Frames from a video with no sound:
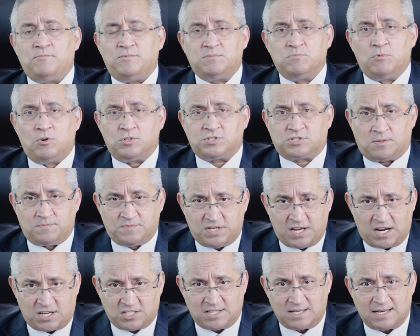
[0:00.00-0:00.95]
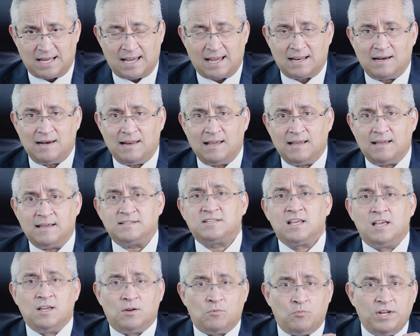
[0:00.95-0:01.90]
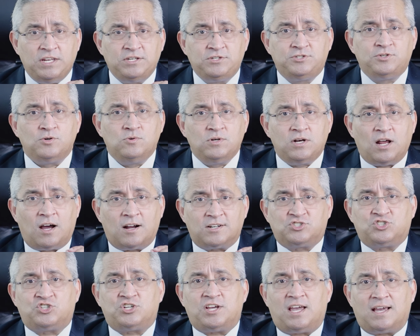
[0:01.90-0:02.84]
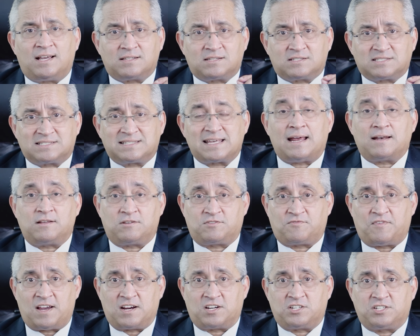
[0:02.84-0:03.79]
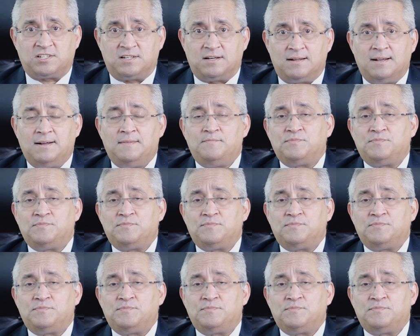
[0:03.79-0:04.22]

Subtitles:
with most objection handling is we do not check satisfaction.